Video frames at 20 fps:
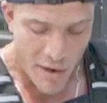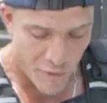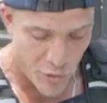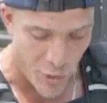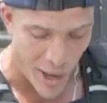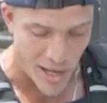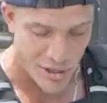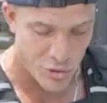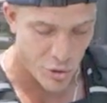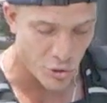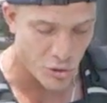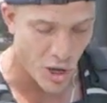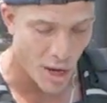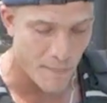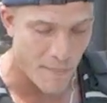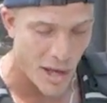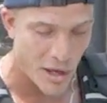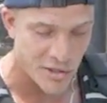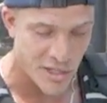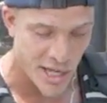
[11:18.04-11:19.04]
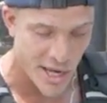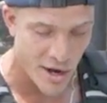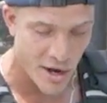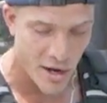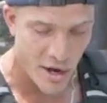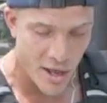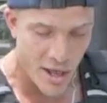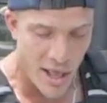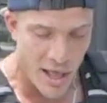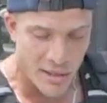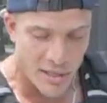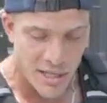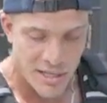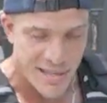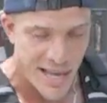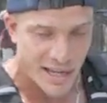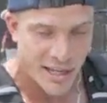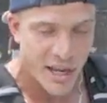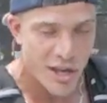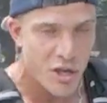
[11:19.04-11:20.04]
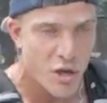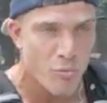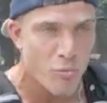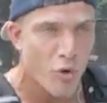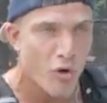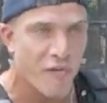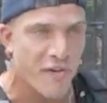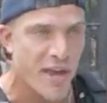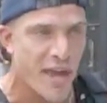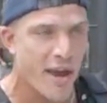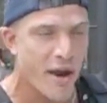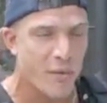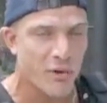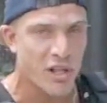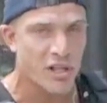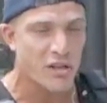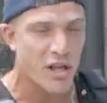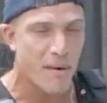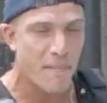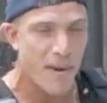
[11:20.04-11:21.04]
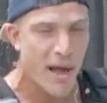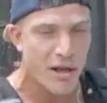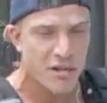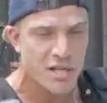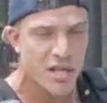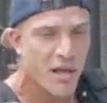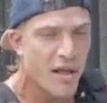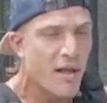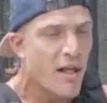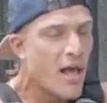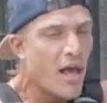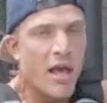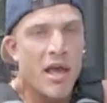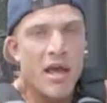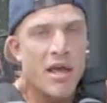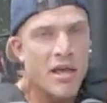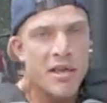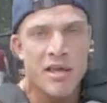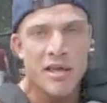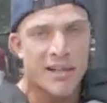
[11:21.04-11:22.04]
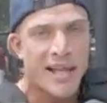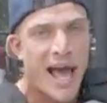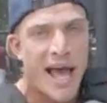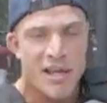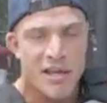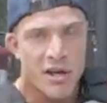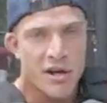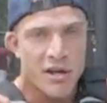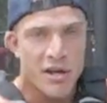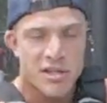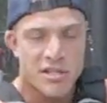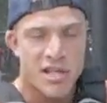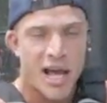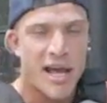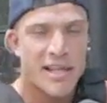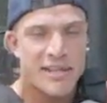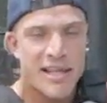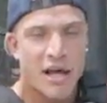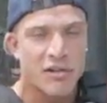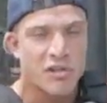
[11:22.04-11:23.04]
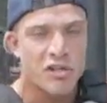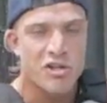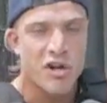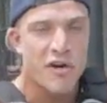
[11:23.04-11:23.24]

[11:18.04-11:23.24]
you had two dumbbells here, the second you move here with the dumbbells, your, lat, your side delt is